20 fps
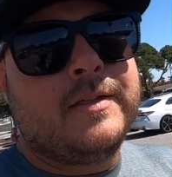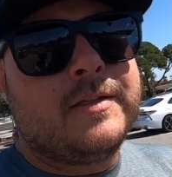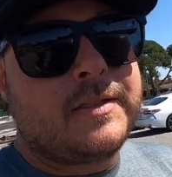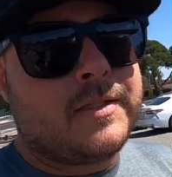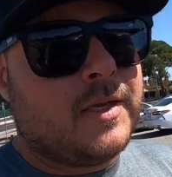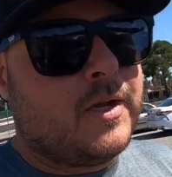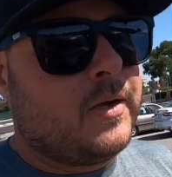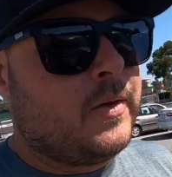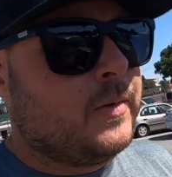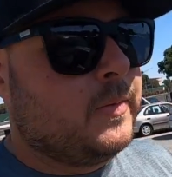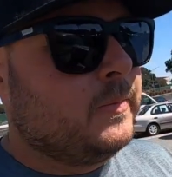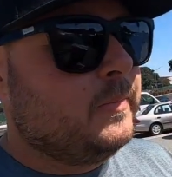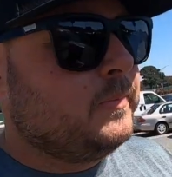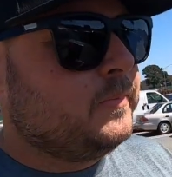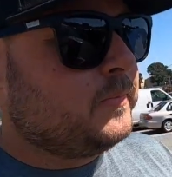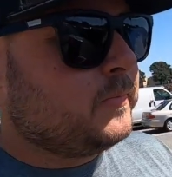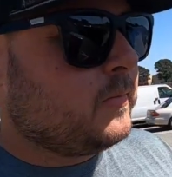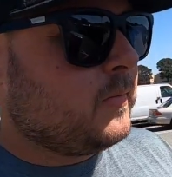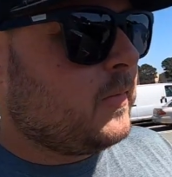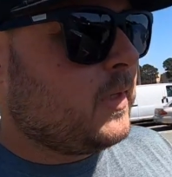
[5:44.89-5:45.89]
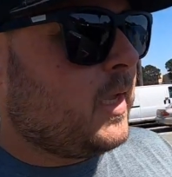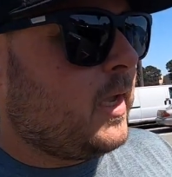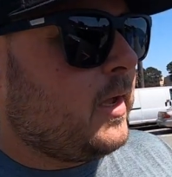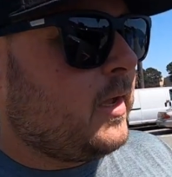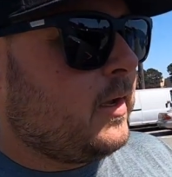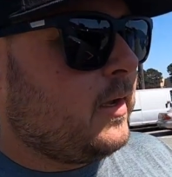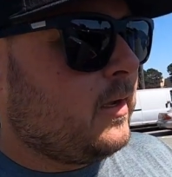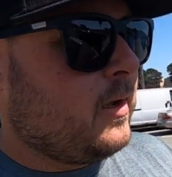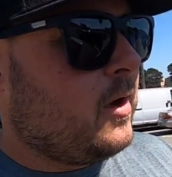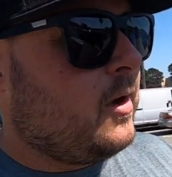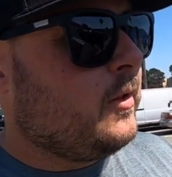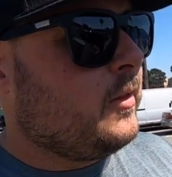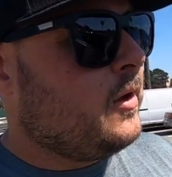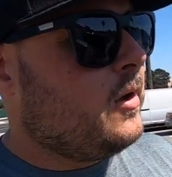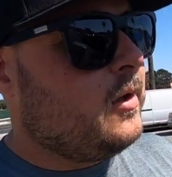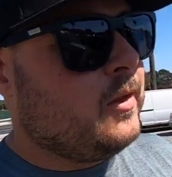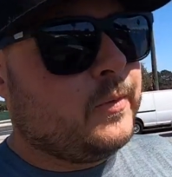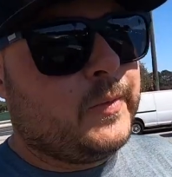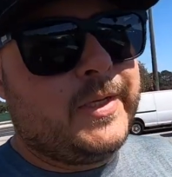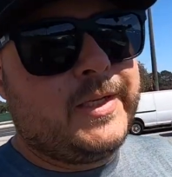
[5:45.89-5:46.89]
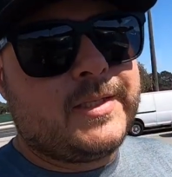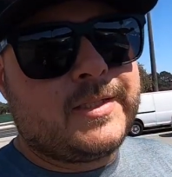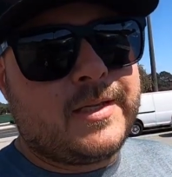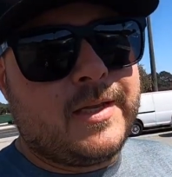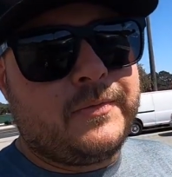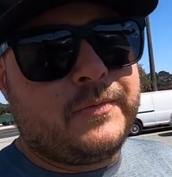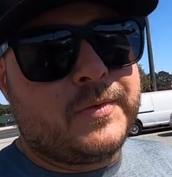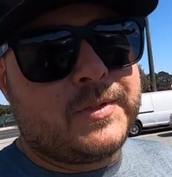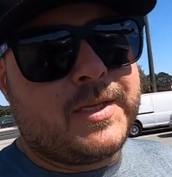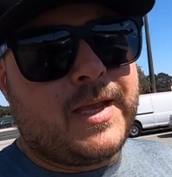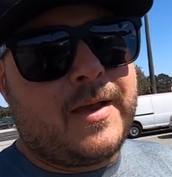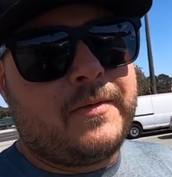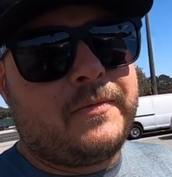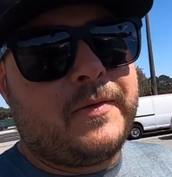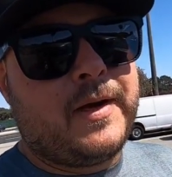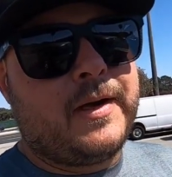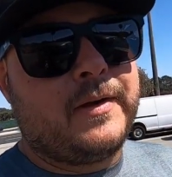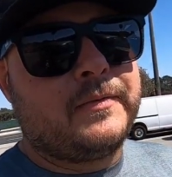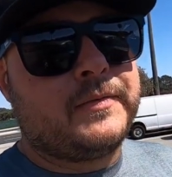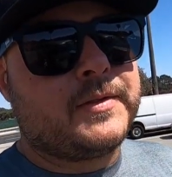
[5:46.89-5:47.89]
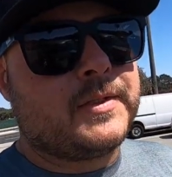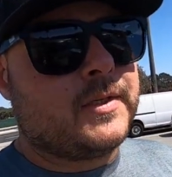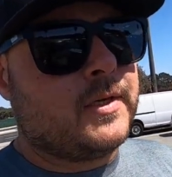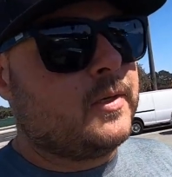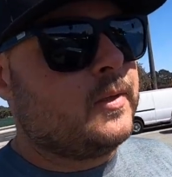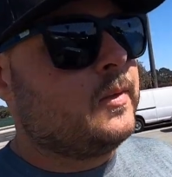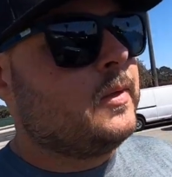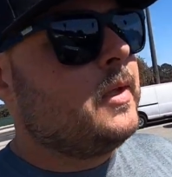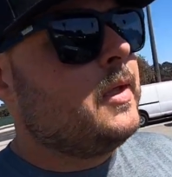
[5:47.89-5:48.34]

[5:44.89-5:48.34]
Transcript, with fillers: So uh, all the Halloween stuff was half off. So